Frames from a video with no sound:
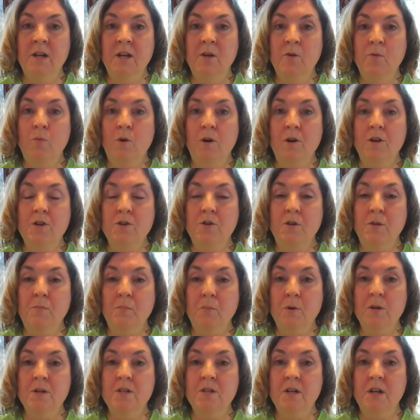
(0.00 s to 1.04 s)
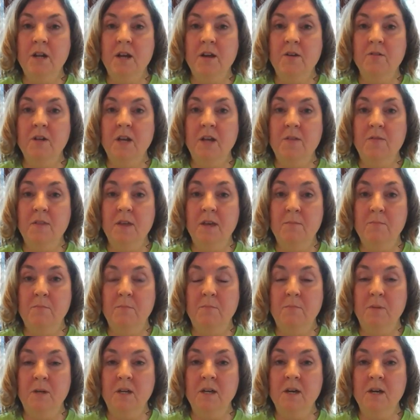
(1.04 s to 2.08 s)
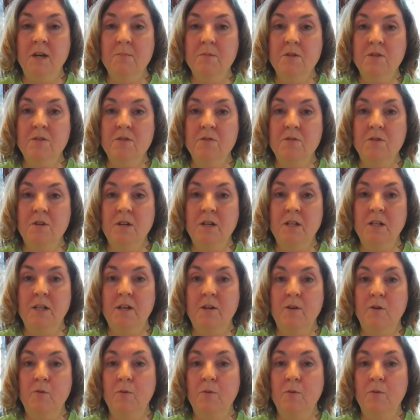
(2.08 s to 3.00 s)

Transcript: where you could print it out and then become the circulator,